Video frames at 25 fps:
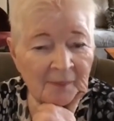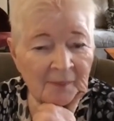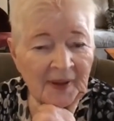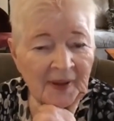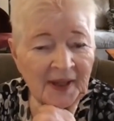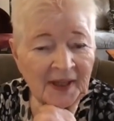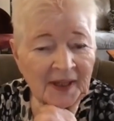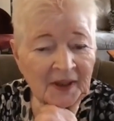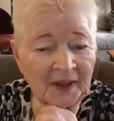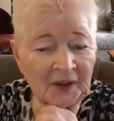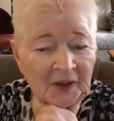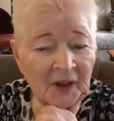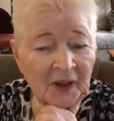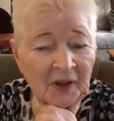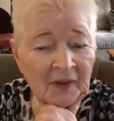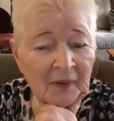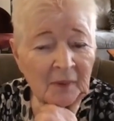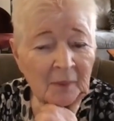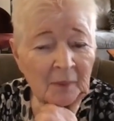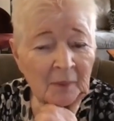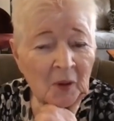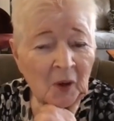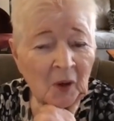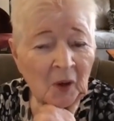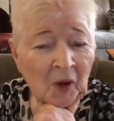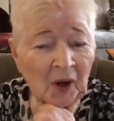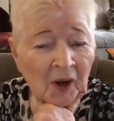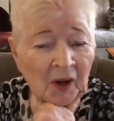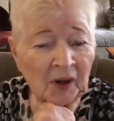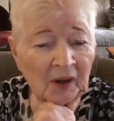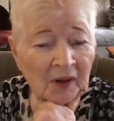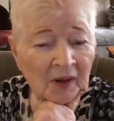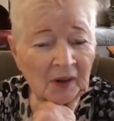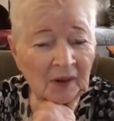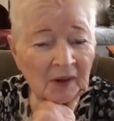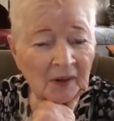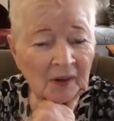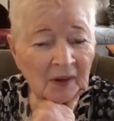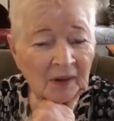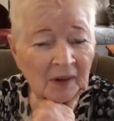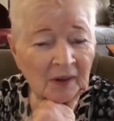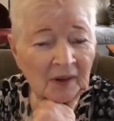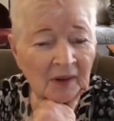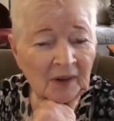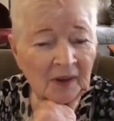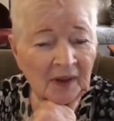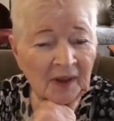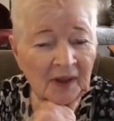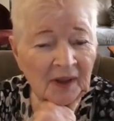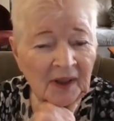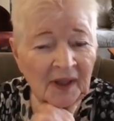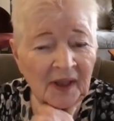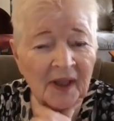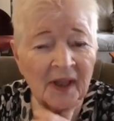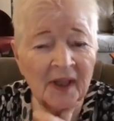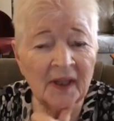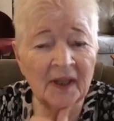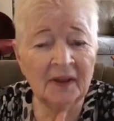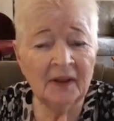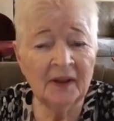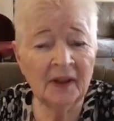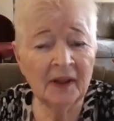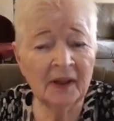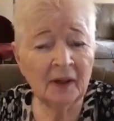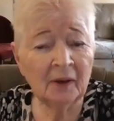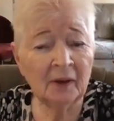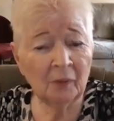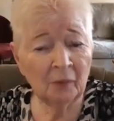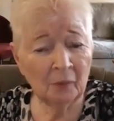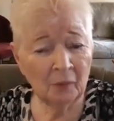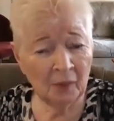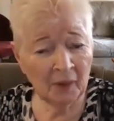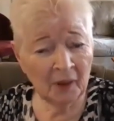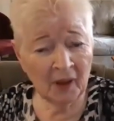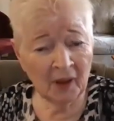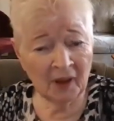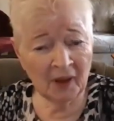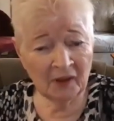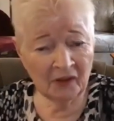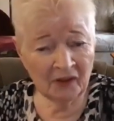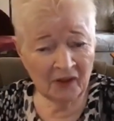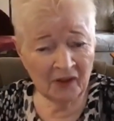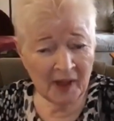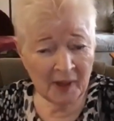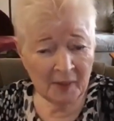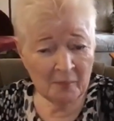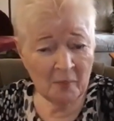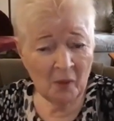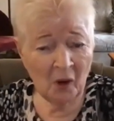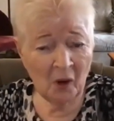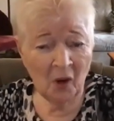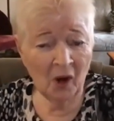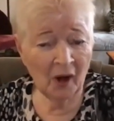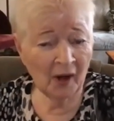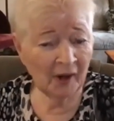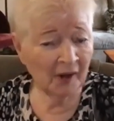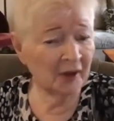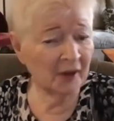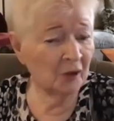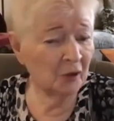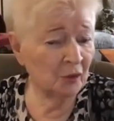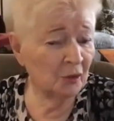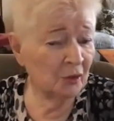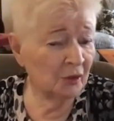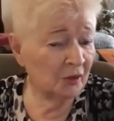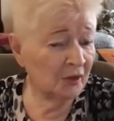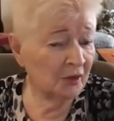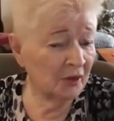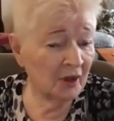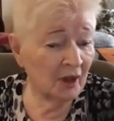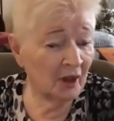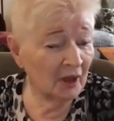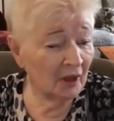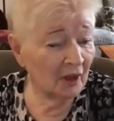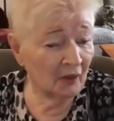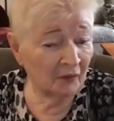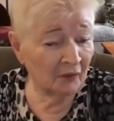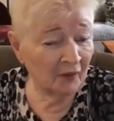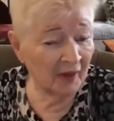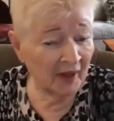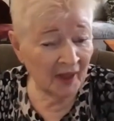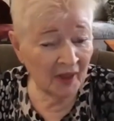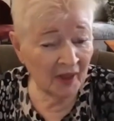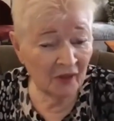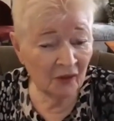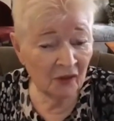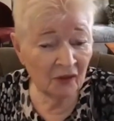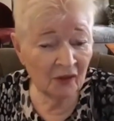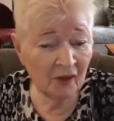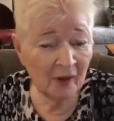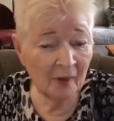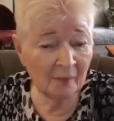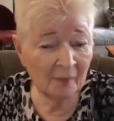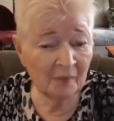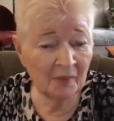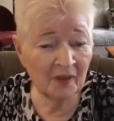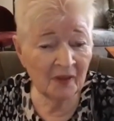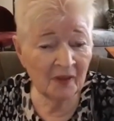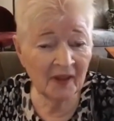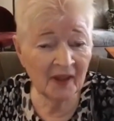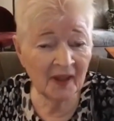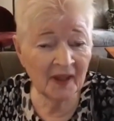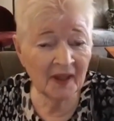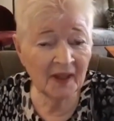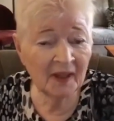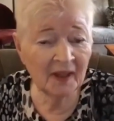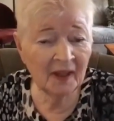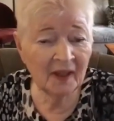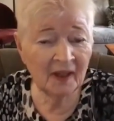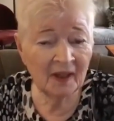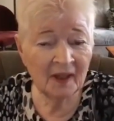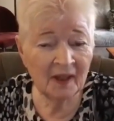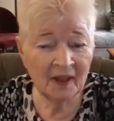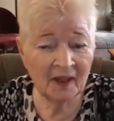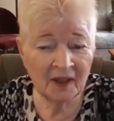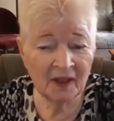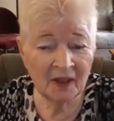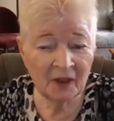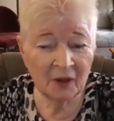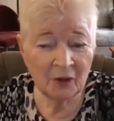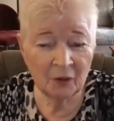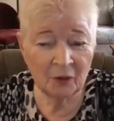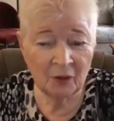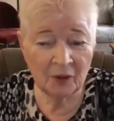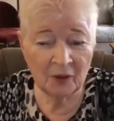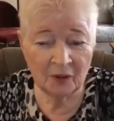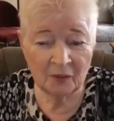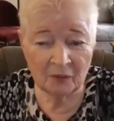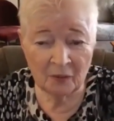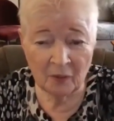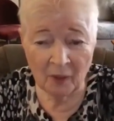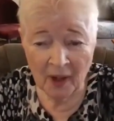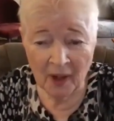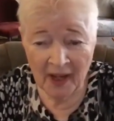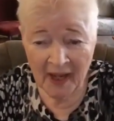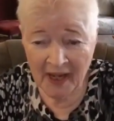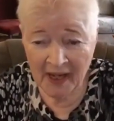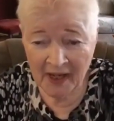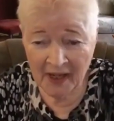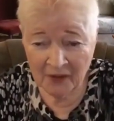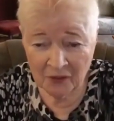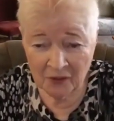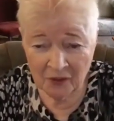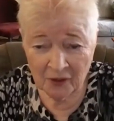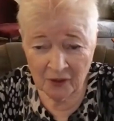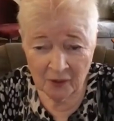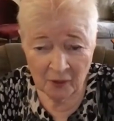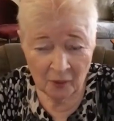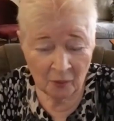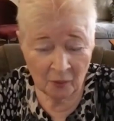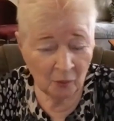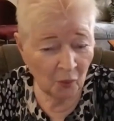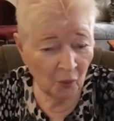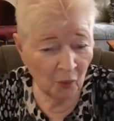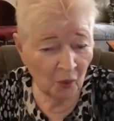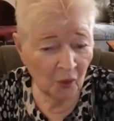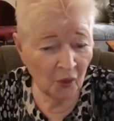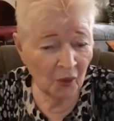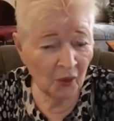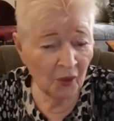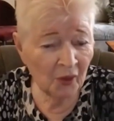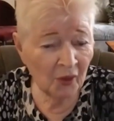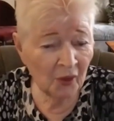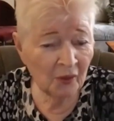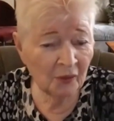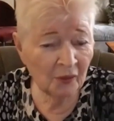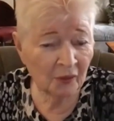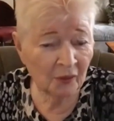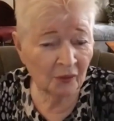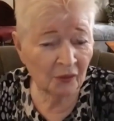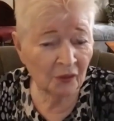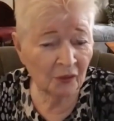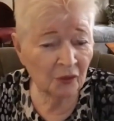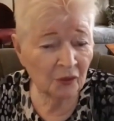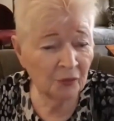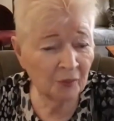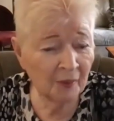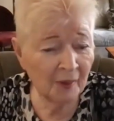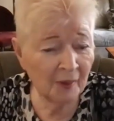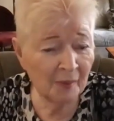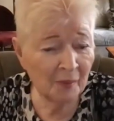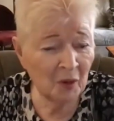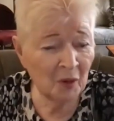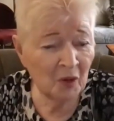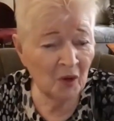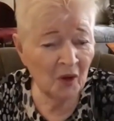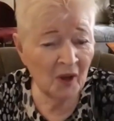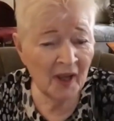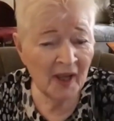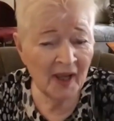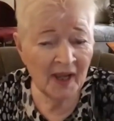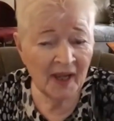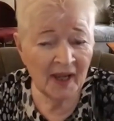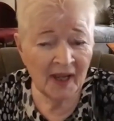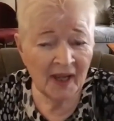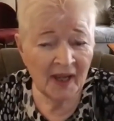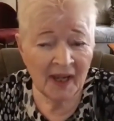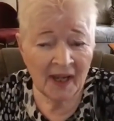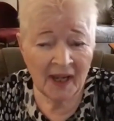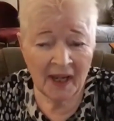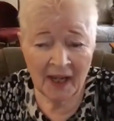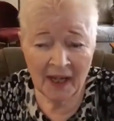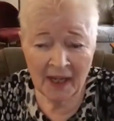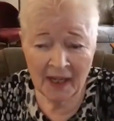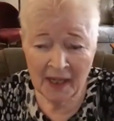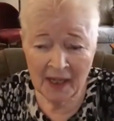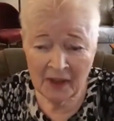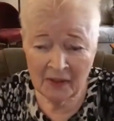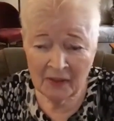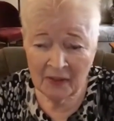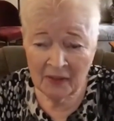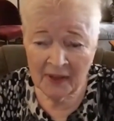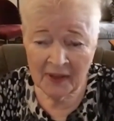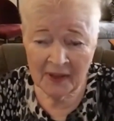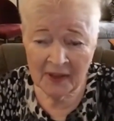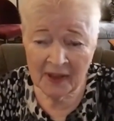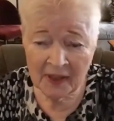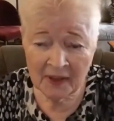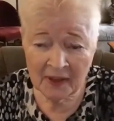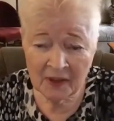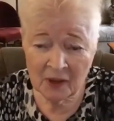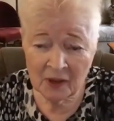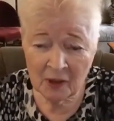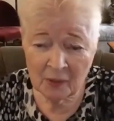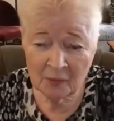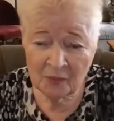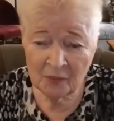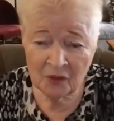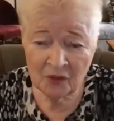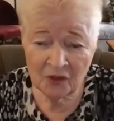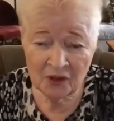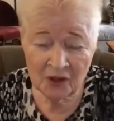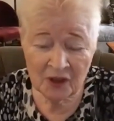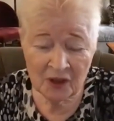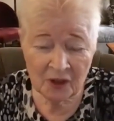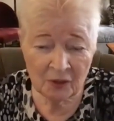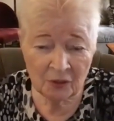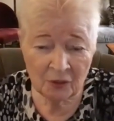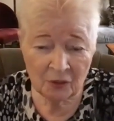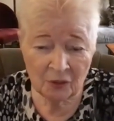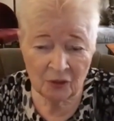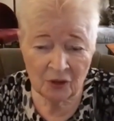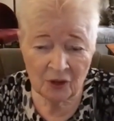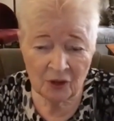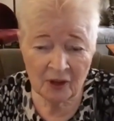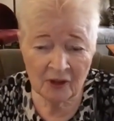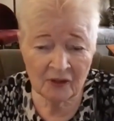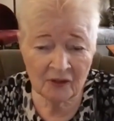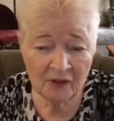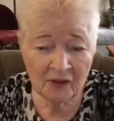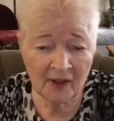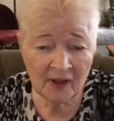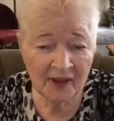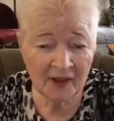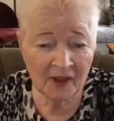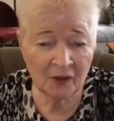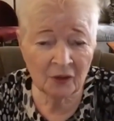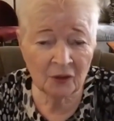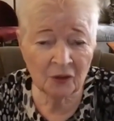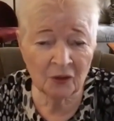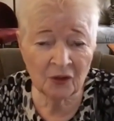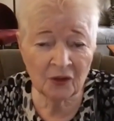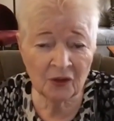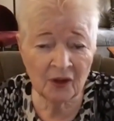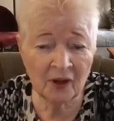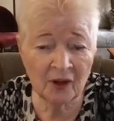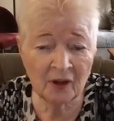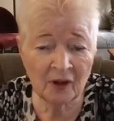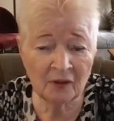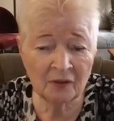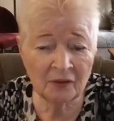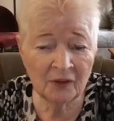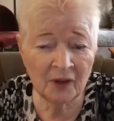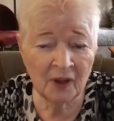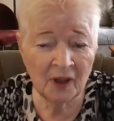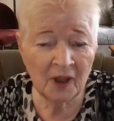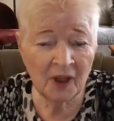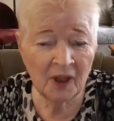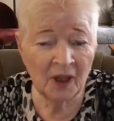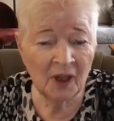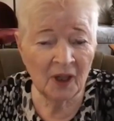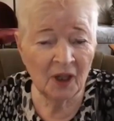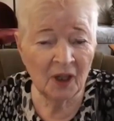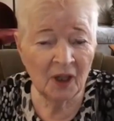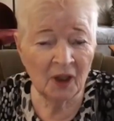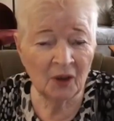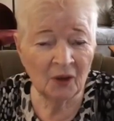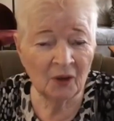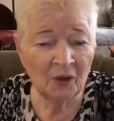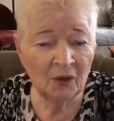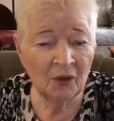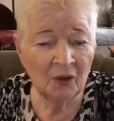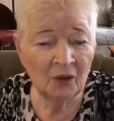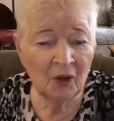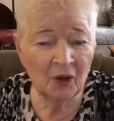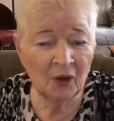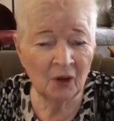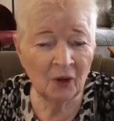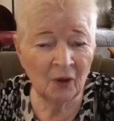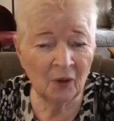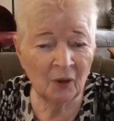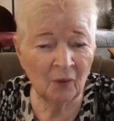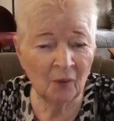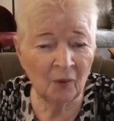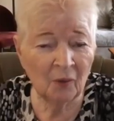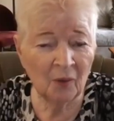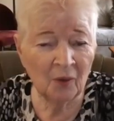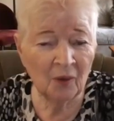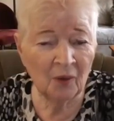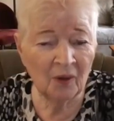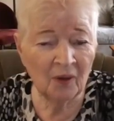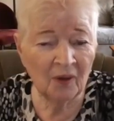make another mark. Now, when I say mark, you could color in something. You could write a word or scribble, anything that comes to you. Just let yourself go.